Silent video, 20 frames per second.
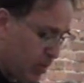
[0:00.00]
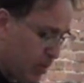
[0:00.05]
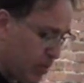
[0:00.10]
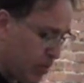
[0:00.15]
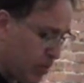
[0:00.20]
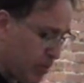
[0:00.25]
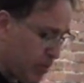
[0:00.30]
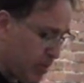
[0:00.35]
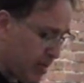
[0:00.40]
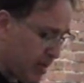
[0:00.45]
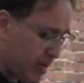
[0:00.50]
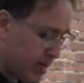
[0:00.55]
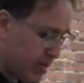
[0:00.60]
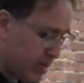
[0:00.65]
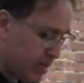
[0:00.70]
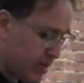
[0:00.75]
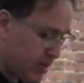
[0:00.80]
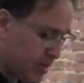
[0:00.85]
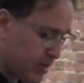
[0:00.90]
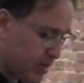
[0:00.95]
Who
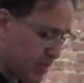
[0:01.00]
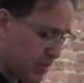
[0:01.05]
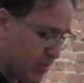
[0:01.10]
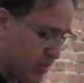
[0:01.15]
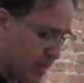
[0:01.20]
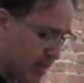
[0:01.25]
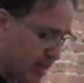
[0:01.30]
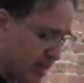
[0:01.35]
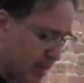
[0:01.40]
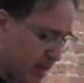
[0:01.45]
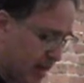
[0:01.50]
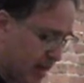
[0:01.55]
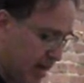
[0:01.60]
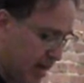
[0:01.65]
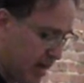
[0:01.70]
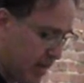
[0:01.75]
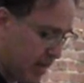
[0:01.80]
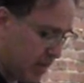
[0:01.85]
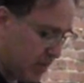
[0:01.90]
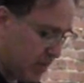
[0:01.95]
buried you and
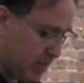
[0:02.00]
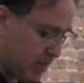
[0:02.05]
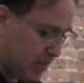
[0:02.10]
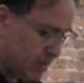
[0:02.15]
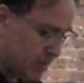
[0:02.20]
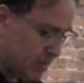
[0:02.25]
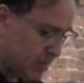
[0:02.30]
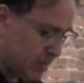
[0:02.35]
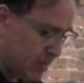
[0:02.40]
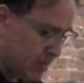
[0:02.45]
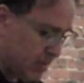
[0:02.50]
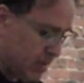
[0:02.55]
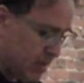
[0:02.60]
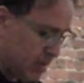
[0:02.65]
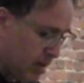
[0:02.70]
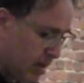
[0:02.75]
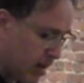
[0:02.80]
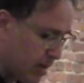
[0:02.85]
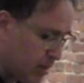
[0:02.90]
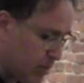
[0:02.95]
how?
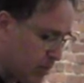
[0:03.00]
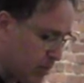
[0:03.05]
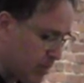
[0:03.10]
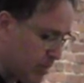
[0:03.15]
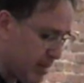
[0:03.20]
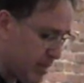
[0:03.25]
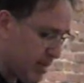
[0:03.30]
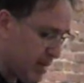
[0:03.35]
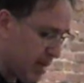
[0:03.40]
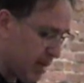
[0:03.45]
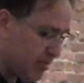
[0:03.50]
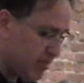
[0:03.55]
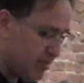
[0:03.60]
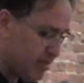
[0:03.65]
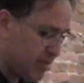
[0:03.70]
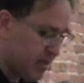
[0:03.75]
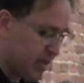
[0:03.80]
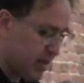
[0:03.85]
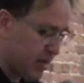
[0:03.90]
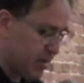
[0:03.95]
Are you in
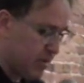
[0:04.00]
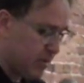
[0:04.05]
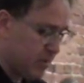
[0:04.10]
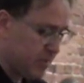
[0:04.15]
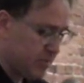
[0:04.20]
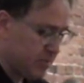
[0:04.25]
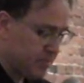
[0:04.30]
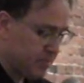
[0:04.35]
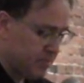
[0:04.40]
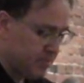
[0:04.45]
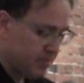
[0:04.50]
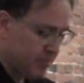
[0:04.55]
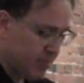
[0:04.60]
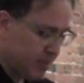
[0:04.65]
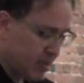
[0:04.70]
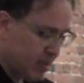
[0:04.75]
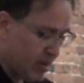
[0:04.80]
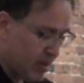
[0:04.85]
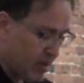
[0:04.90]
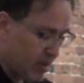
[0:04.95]
heaven now?
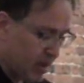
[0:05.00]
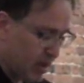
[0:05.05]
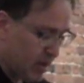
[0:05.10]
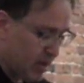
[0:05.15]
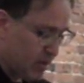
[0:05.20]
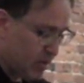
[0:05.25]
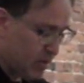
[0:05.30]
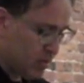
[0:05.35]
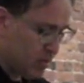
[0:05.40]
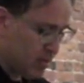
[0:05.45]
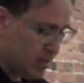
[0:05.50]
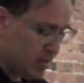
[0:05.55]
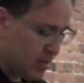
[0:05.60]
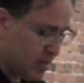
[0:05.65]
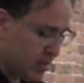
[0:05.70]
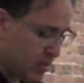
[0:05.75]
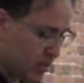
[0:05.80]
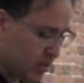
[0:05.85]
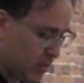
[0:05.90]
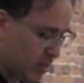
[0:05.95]
Are you
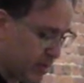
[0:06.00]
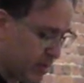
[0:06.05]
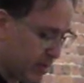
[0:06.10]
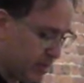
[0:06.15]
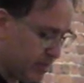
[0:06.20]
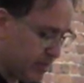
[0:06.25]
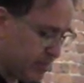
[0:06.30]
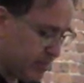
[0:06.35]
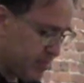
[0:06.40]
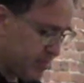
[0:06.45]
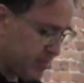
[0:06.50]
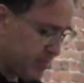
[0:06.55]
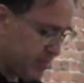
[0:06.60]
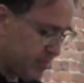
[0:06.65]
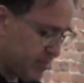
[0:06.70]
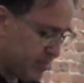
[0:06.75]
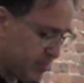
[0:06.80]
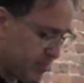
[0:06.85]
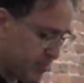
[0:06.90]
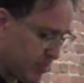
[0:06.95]
still waiting?
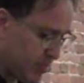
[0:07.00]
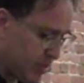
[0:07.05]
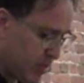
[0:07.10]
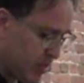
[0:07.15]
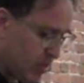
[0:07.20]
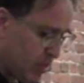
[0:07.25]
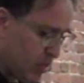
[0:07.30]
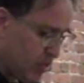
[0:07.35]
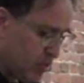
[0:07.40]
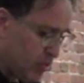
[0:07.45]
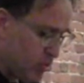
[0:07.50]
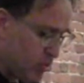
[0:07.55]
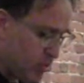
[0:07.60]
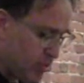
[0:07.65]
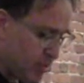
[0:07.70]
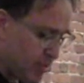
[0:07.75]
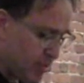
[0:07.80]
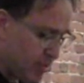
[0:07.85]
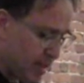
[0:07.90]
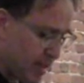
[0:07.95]
Do
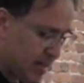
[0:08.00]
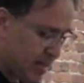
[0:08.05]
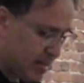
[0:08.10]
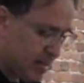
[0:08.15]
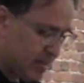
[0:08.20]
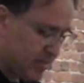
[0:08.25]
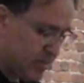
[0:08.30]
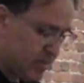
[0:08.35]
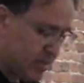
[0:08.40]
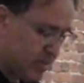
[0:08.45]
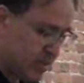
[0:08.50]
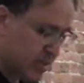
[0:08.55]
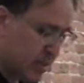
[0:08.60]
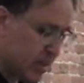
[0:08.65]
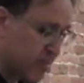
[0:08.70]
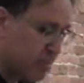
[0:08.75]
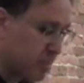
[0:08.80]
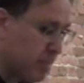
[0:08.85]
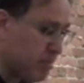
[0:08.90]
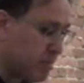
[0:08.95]
your relatives still
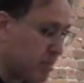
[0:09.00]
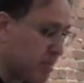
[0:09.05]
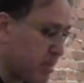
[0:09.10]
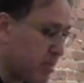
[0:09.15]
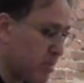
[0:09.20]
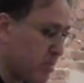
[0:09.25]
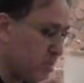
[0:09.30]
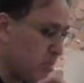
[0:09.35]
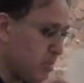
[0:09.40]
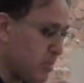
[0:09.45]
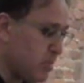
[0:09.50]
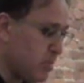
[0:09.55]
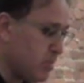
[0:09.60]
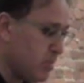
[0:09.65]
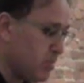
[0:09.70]
remember you?